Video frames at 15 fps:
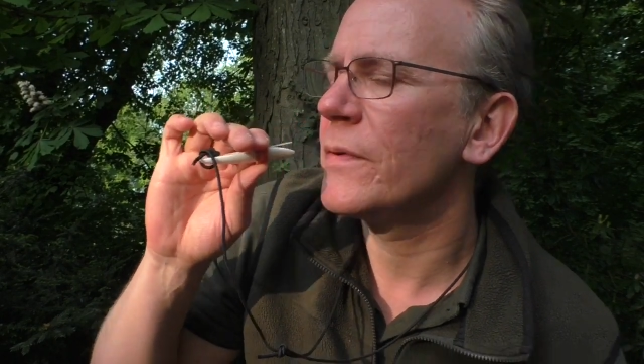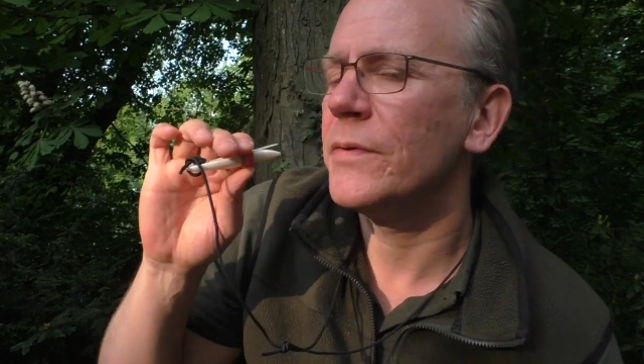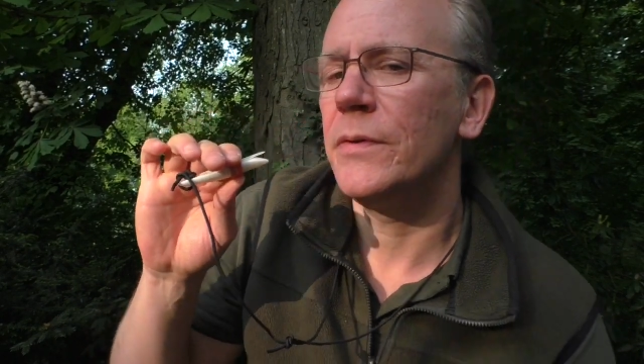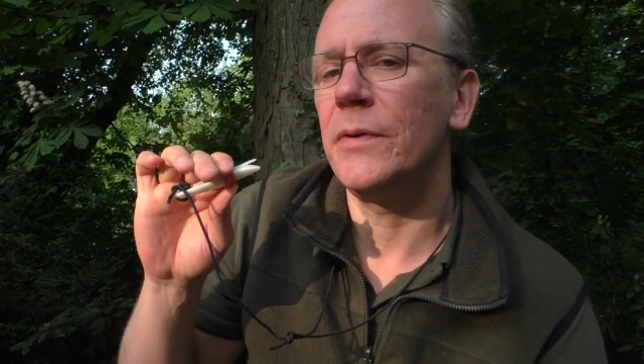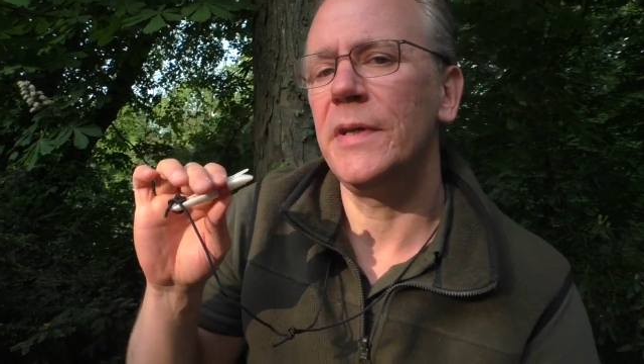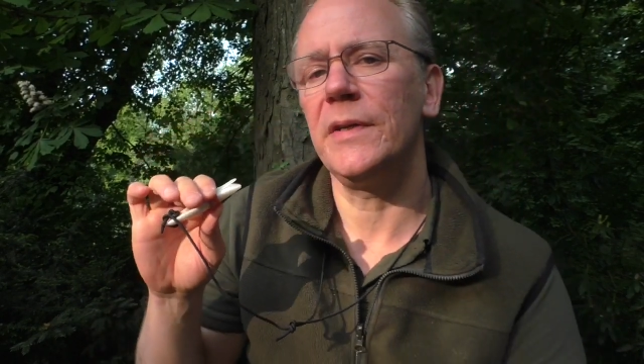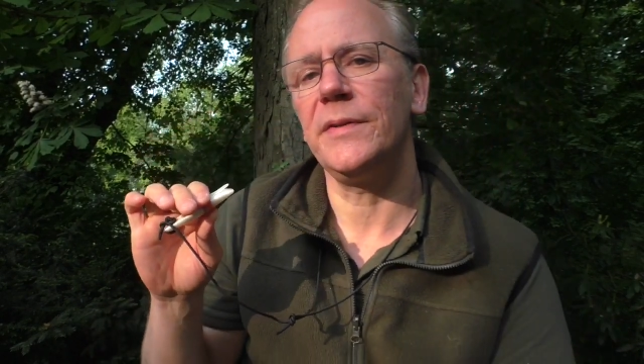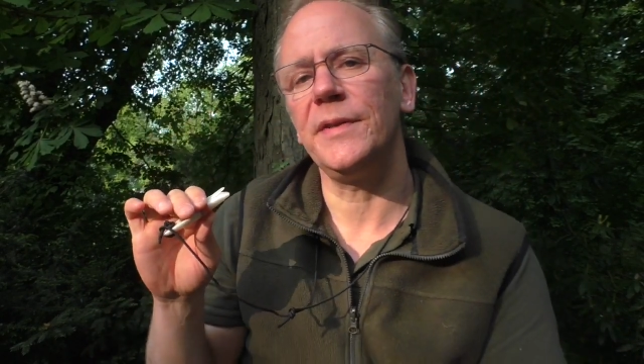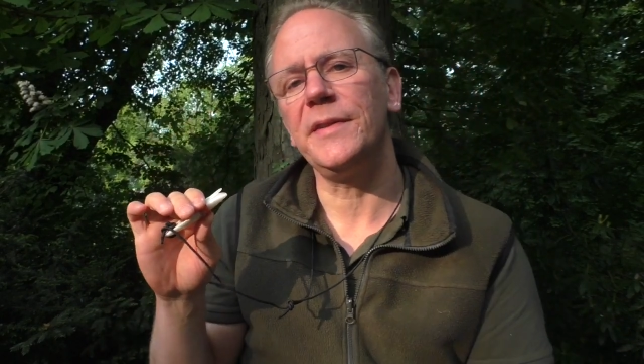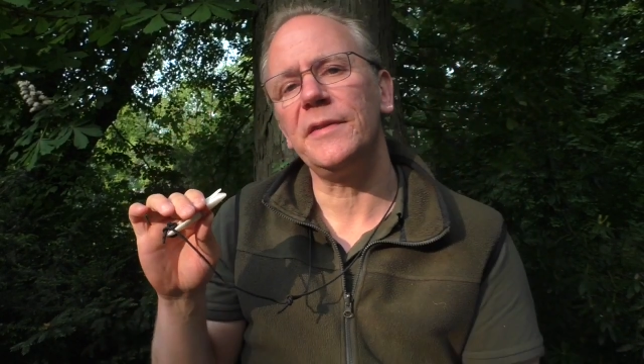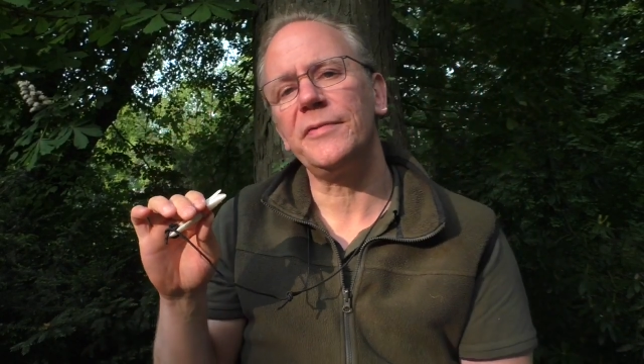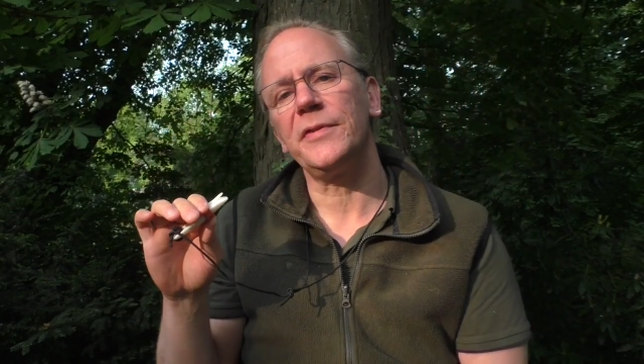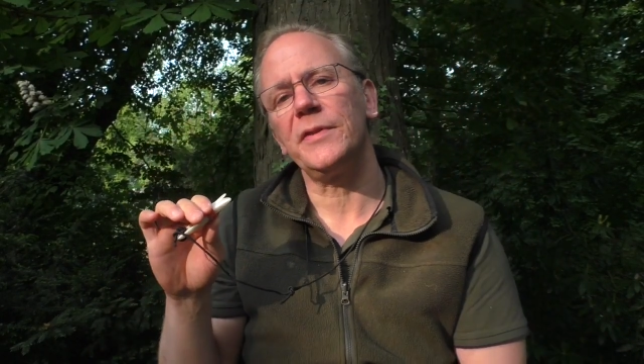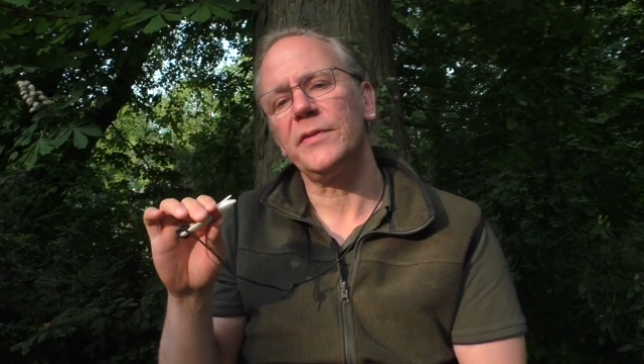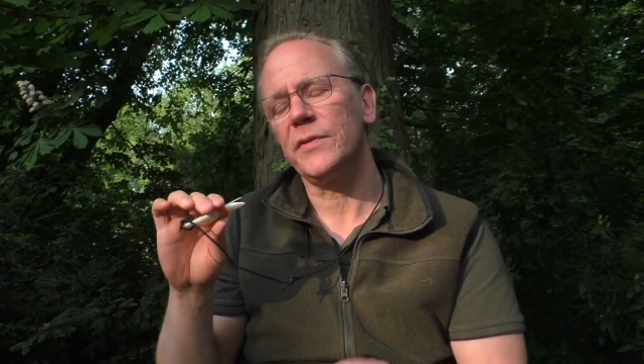You hear the
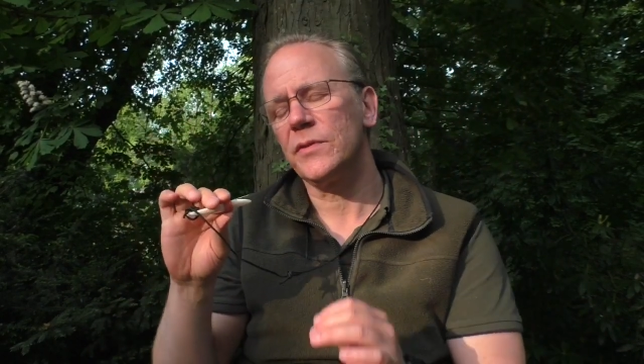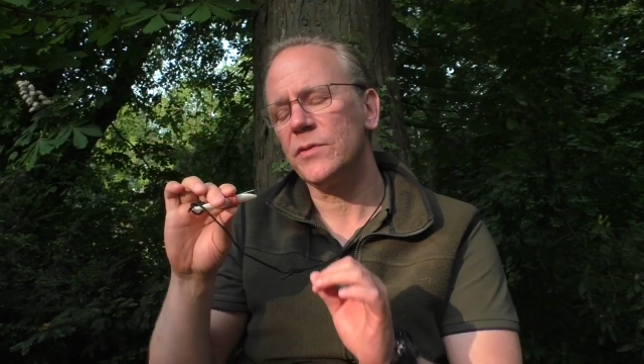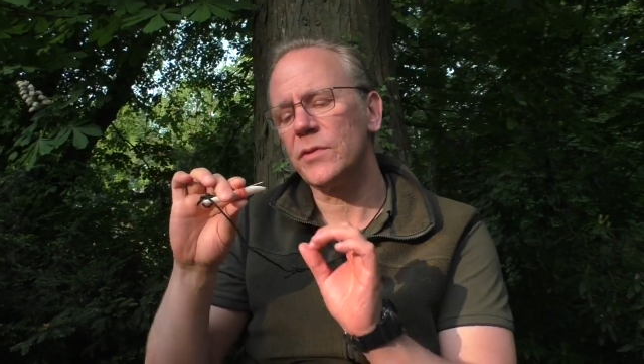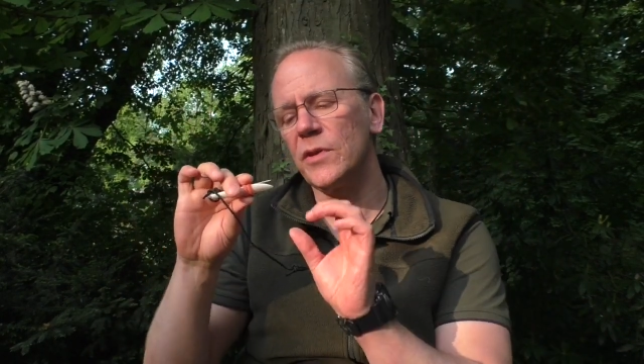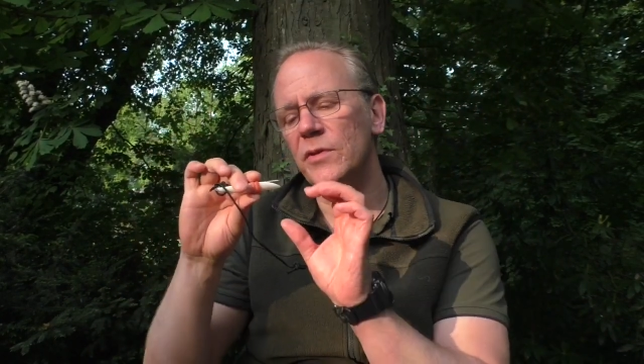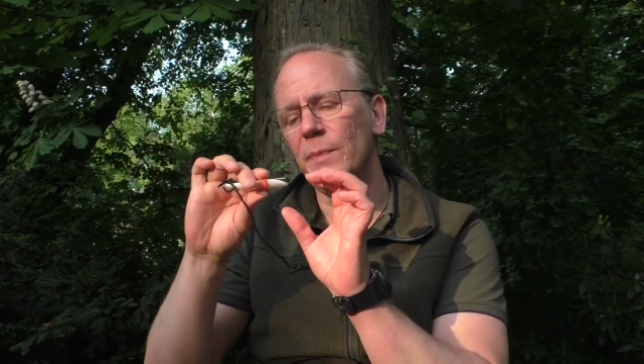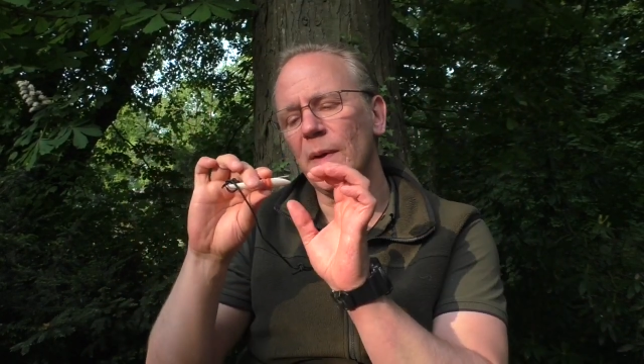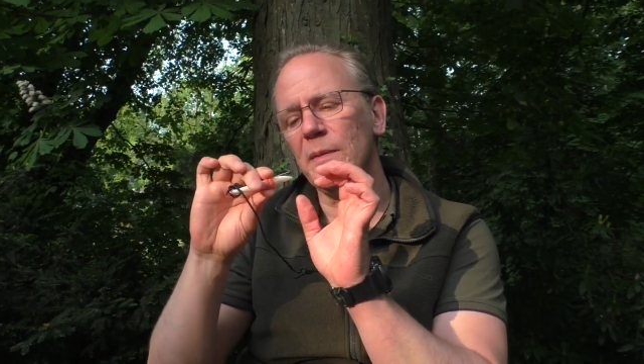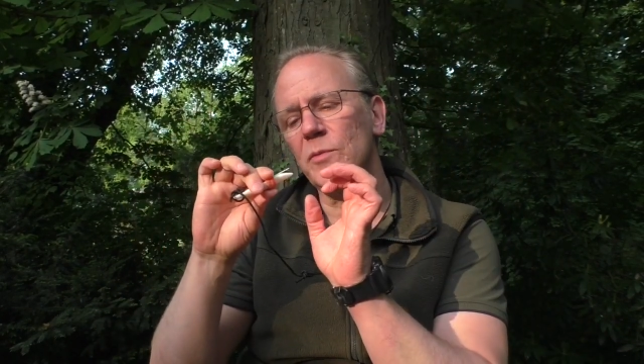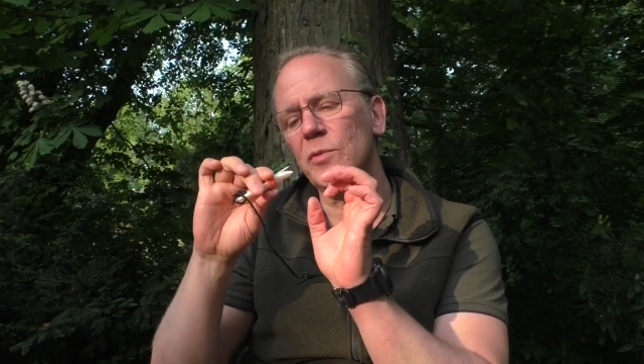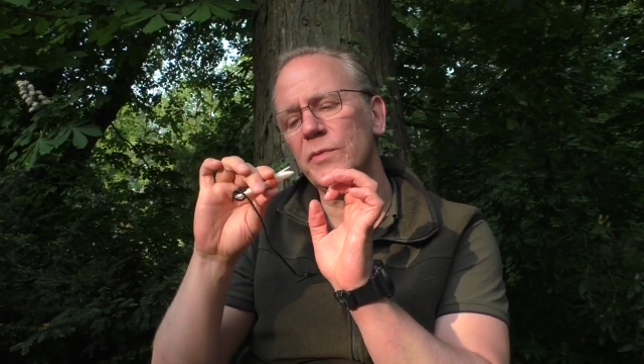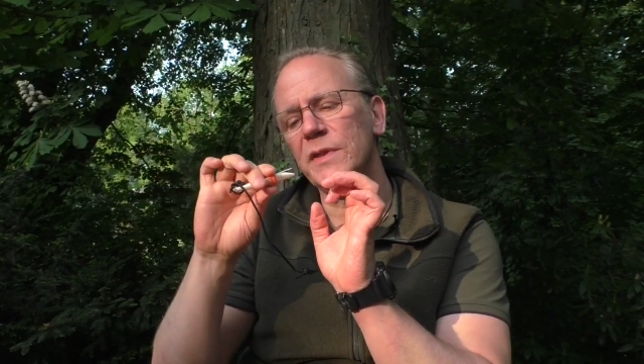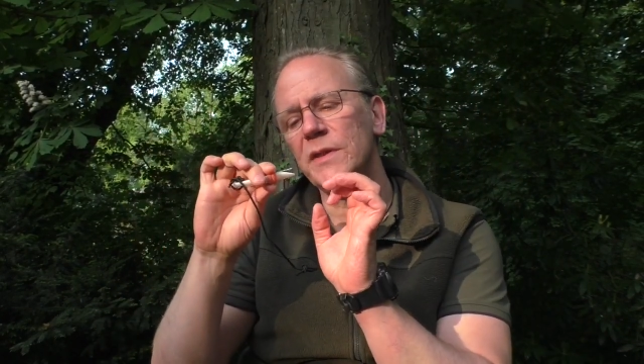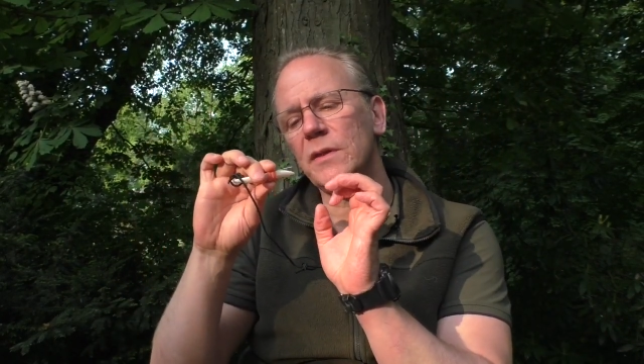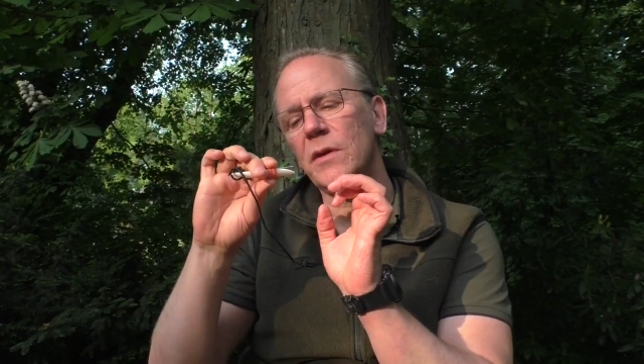difference? Just by
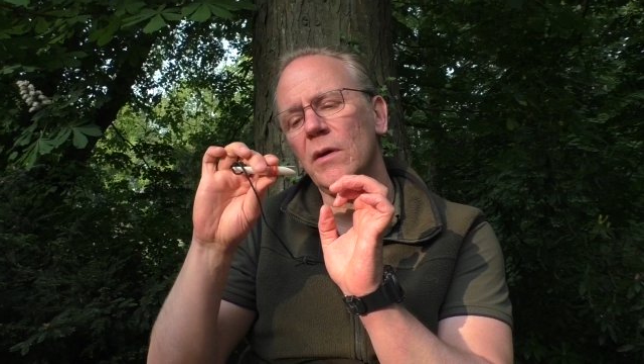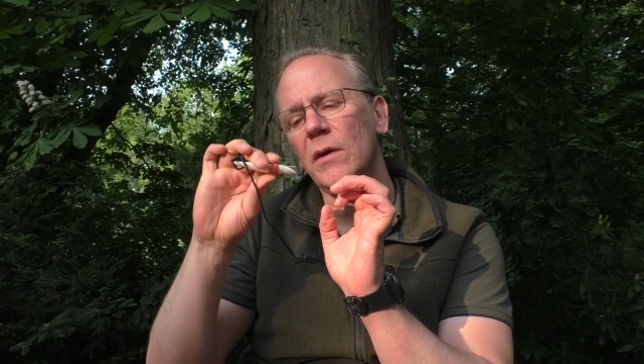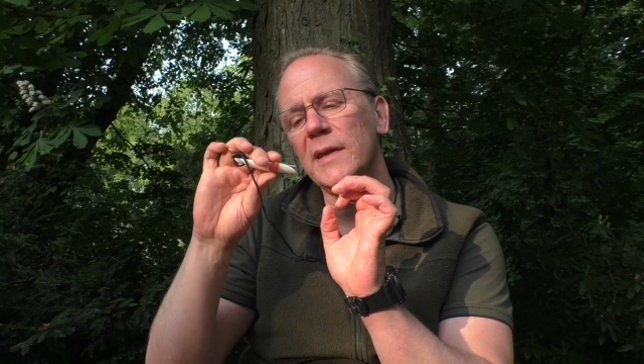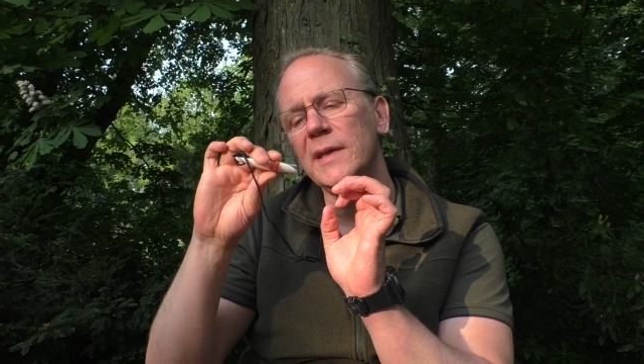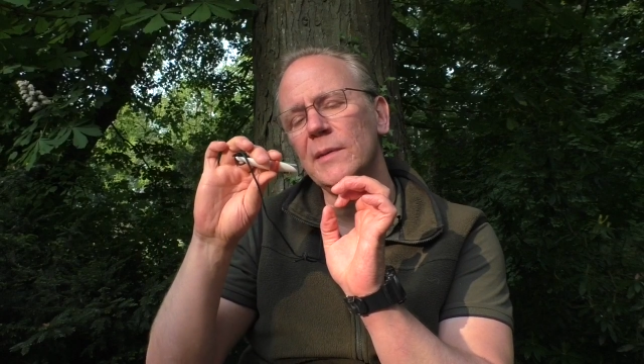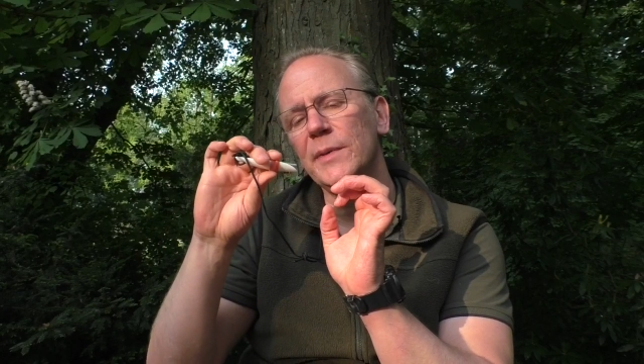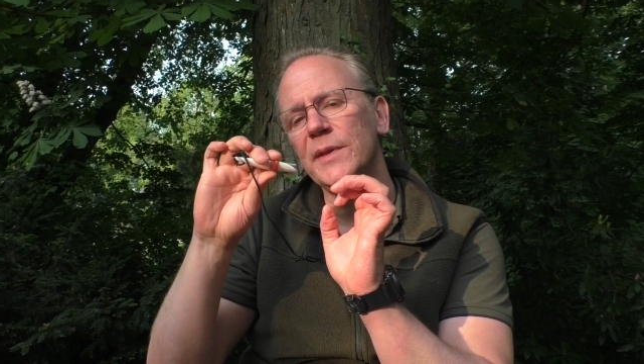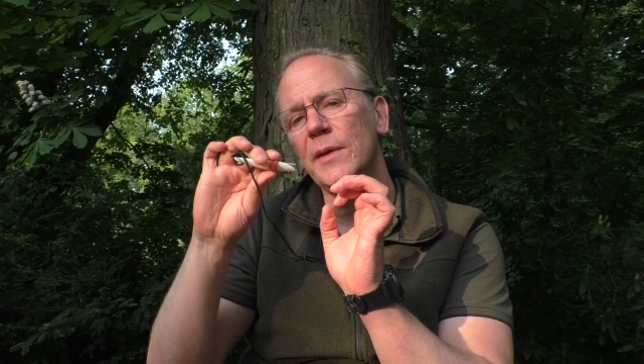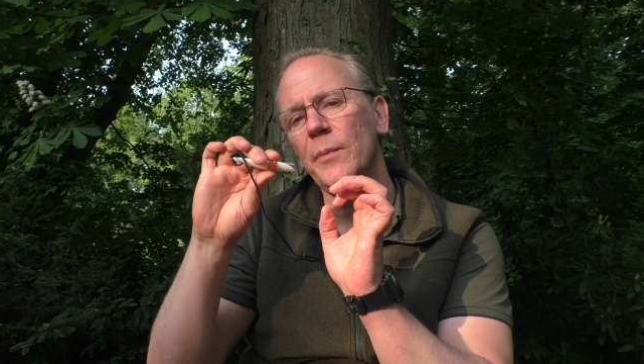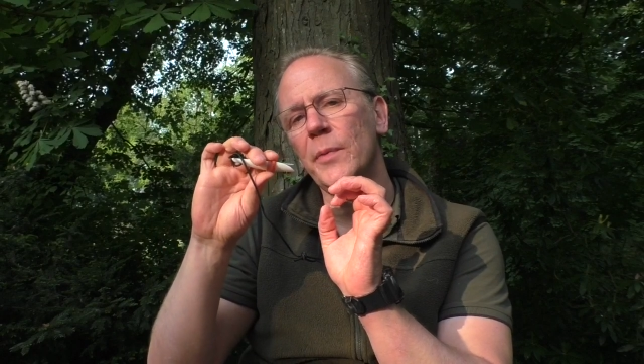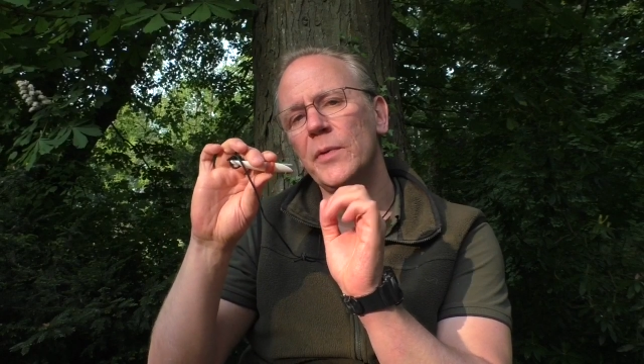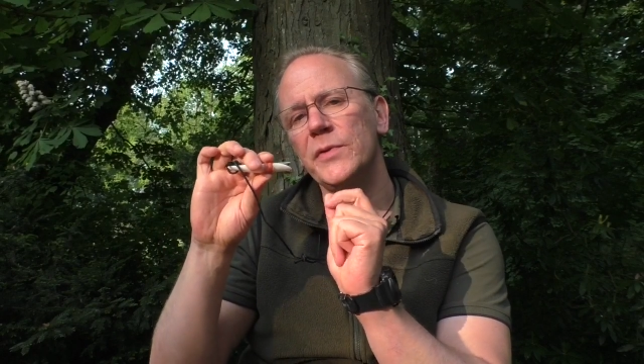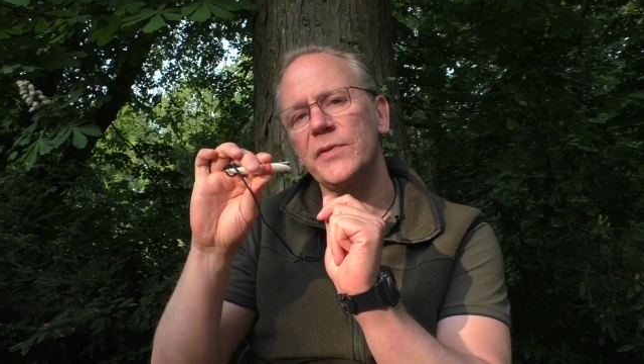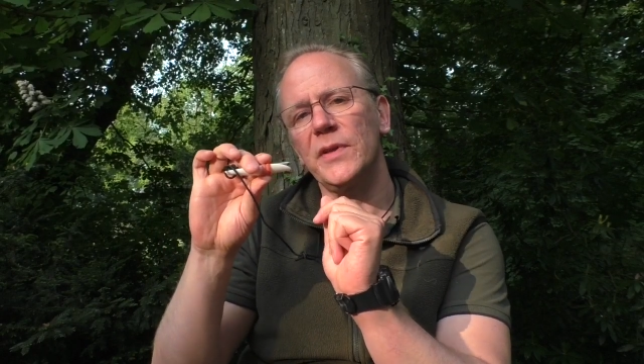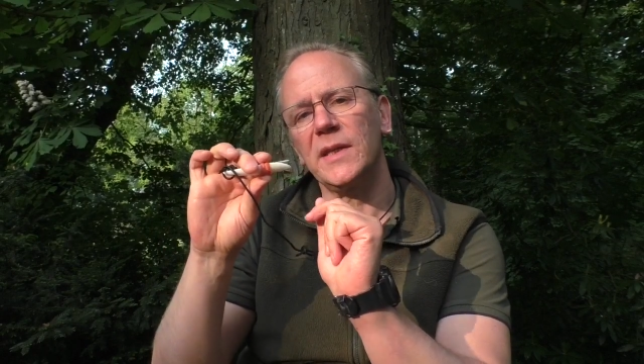moving the call a little bit upwards,